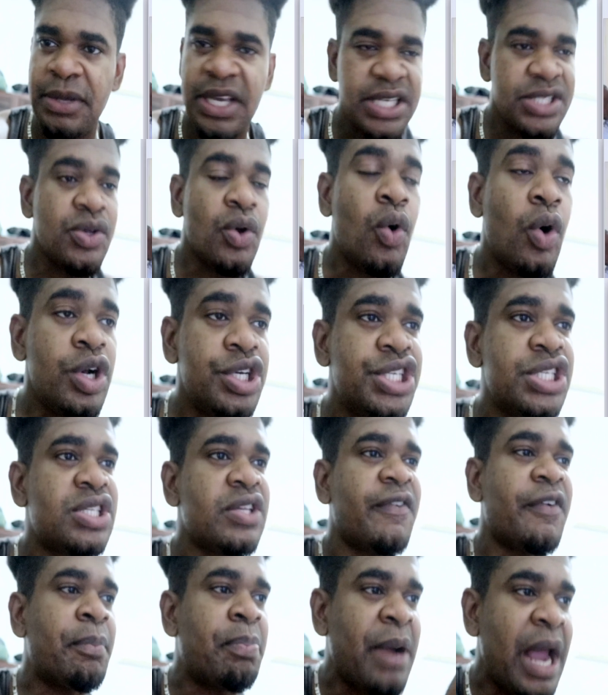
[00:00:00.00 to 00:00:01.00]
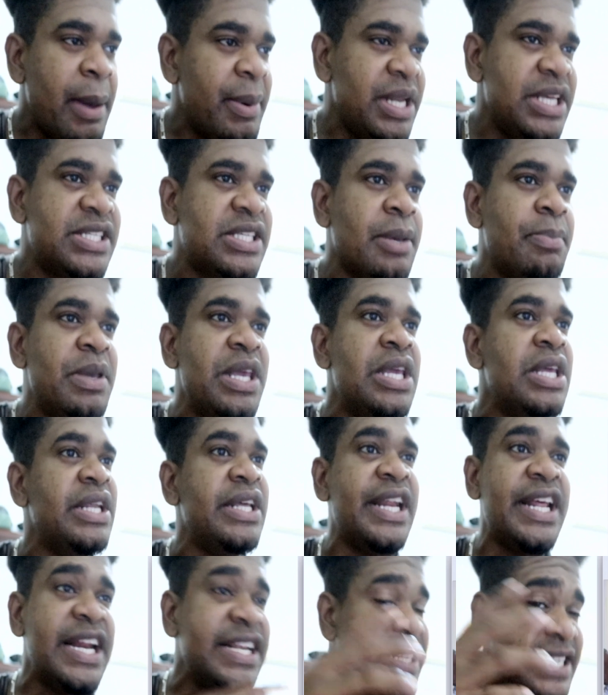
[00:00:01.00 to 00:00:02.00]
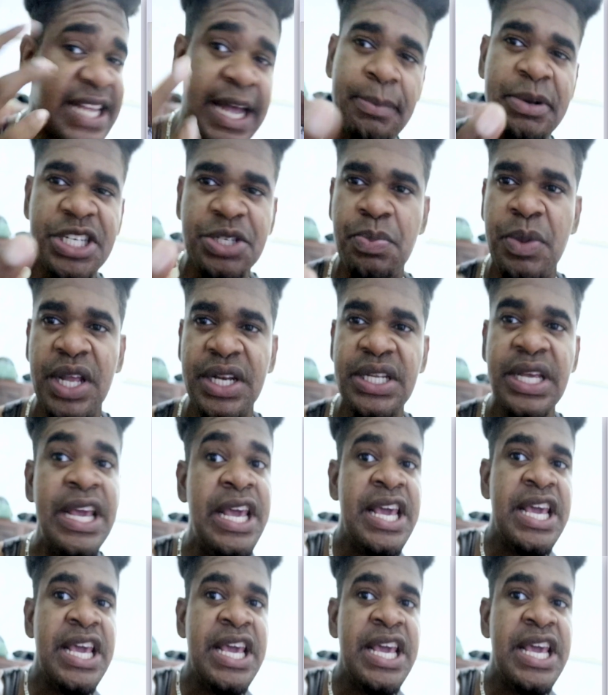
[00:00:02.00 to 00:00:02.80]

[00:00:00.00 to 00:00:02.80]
Because the whole gist of a prime minister being in an establishment